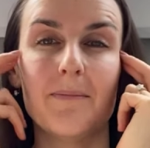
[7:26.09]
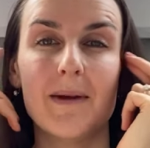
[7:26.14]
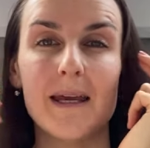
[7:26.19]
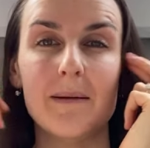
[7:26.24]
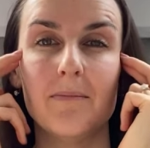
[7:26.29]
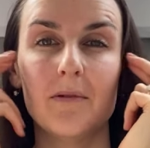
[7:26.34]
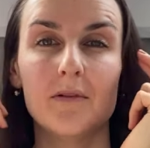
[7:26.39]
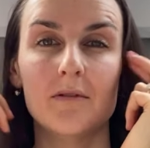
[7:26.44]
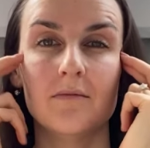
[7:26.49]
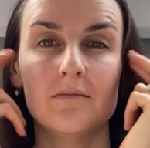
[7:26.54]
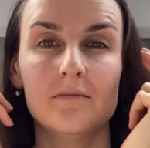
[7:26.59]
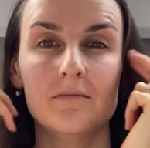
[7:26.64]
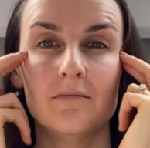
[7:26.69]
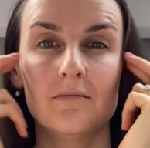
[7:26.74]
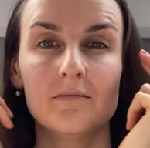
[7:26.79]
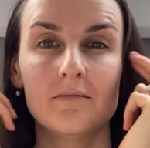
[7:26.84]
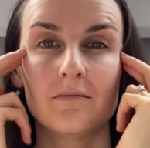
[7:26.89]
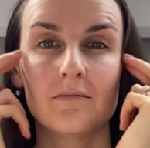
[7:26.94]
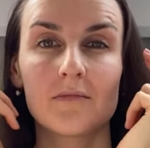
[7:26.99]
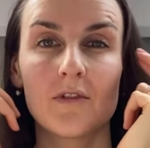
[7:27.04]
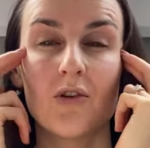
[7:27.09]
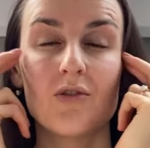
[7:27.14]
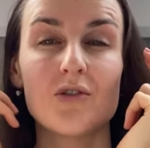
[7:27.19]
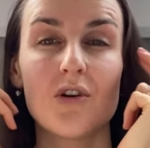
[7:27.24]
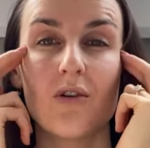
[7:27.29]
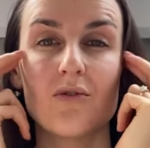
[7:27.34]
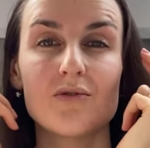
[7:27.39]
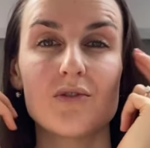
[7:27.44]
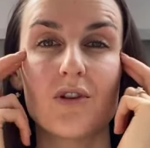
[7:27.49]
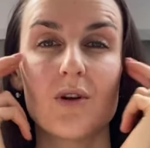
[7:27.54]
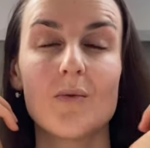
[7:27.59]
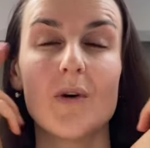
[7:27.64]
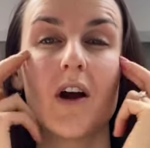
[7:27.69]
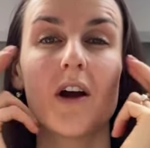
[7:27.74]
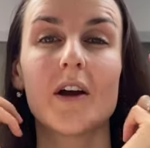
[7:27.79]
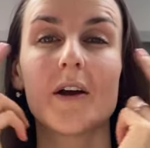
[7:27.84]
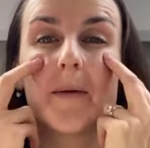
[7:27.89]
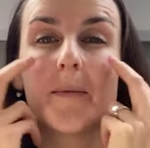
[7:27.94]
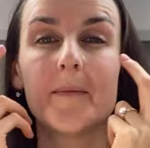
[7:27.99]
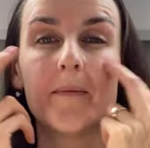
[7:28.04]
people who don't do the
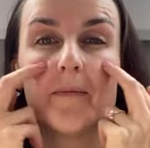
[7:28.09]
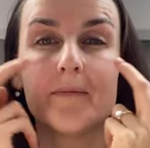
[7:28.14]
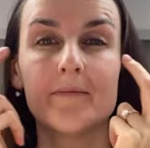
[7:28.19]
work.